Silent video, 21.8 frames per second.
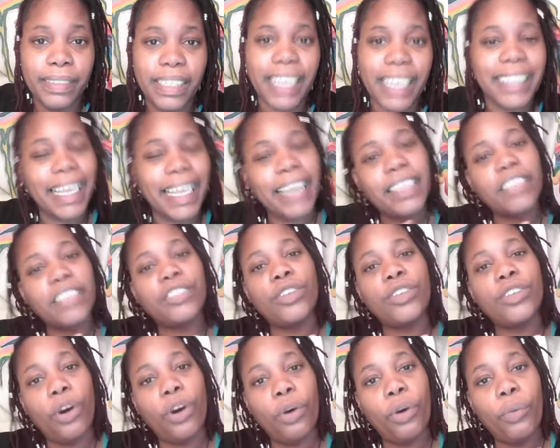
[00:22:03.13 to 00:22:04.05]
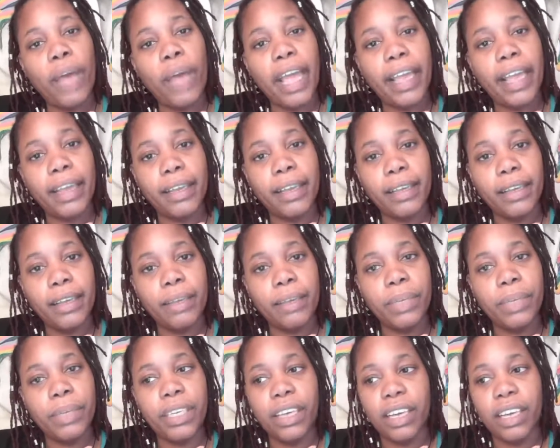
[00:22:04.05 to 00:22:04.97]
Like, that doesn't go away
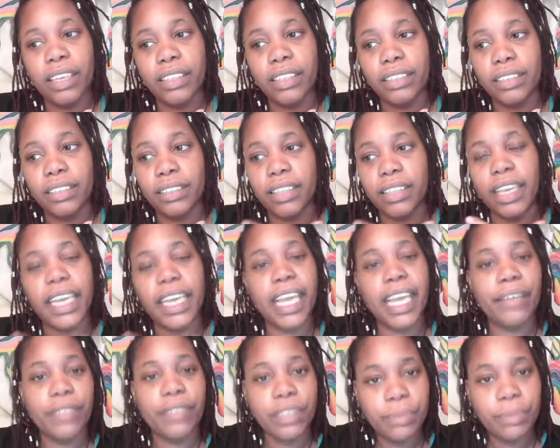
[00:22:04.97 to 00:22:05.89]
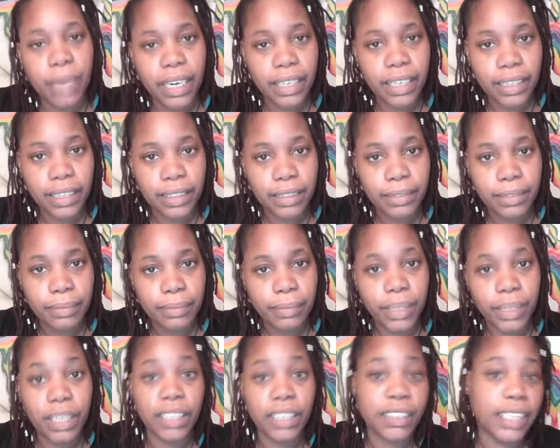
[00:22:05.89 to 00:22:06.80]
because they gave us money,
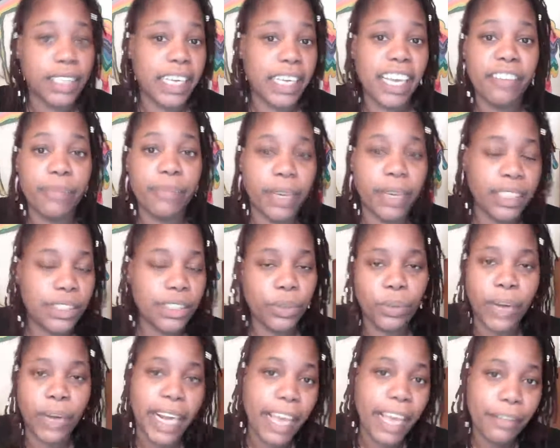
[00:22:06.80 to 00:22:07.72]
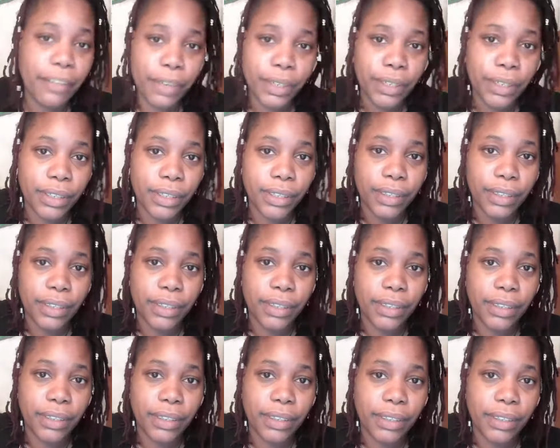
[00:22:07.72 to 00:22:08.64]
because they gave money to whatever.
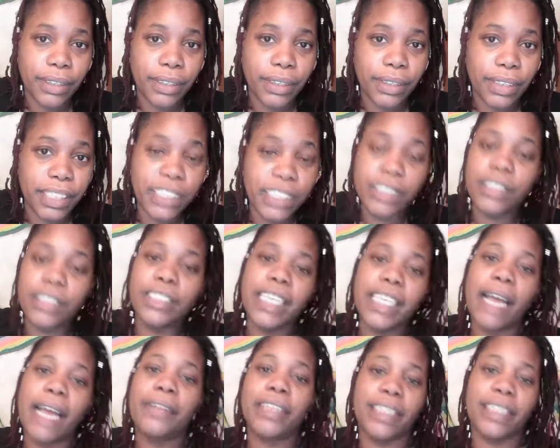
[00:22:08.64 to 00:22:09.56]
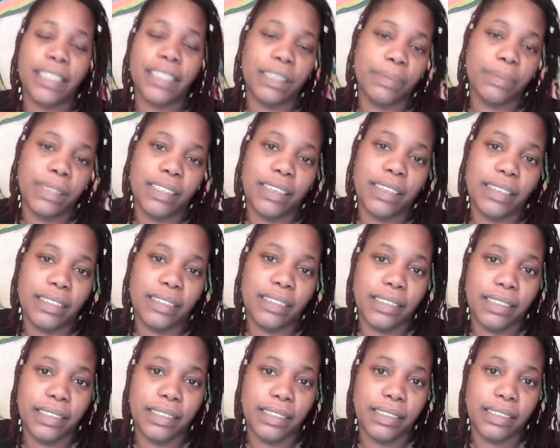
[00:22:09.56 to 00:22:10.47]
There's still a job that needs to be done.
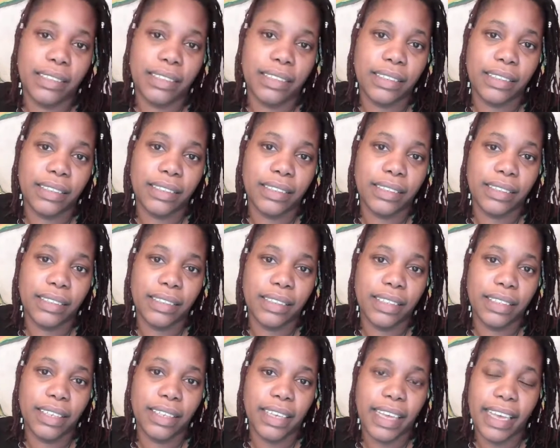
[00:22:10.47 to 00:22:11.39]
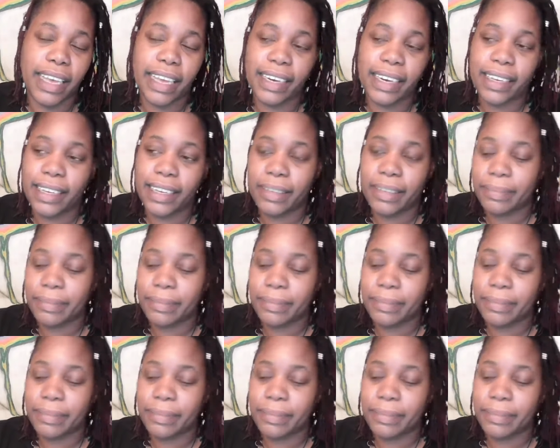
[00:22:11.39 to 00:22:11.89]
And